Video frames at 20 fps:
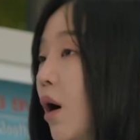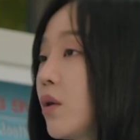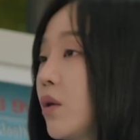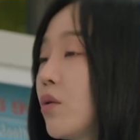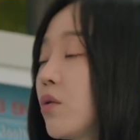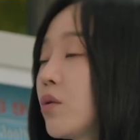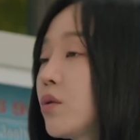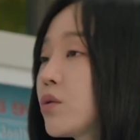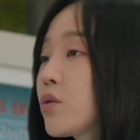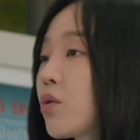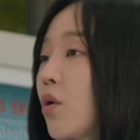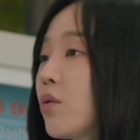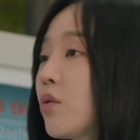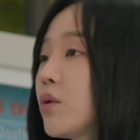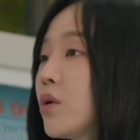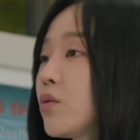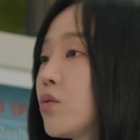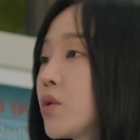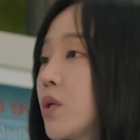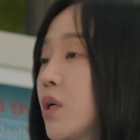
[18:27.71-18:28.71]
Kang
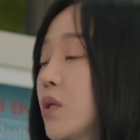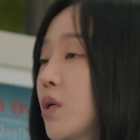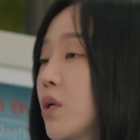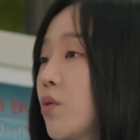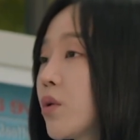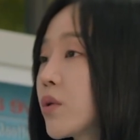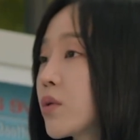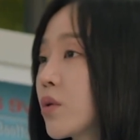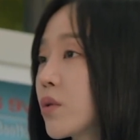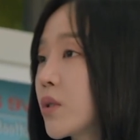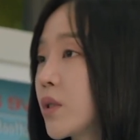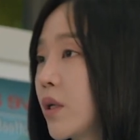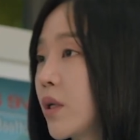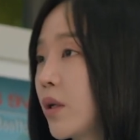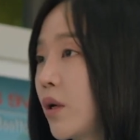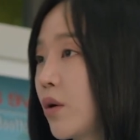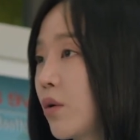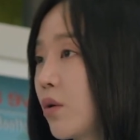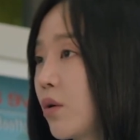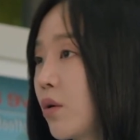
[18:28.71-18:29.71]
Joo-yeon knew she
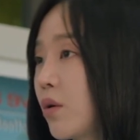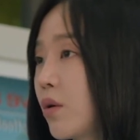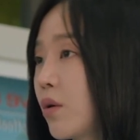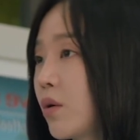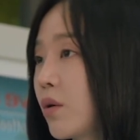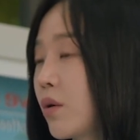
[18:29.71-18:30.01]
worked there,